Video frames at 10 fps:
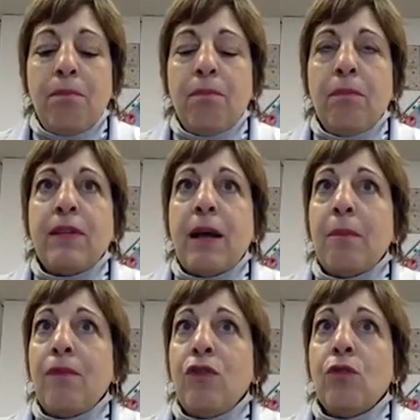some
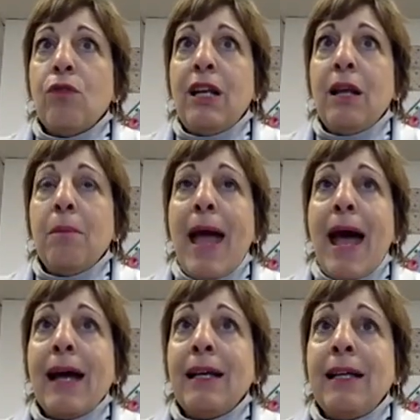of your reading
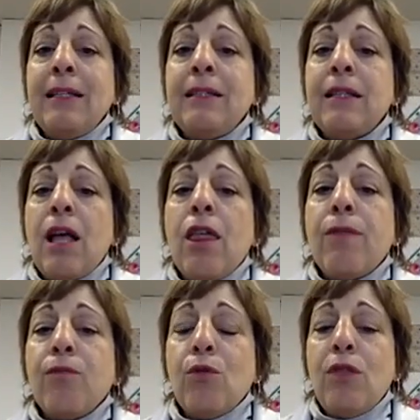packets
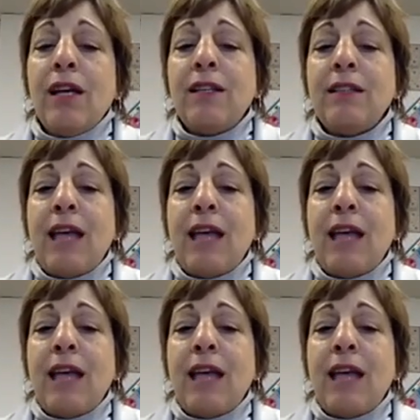through this,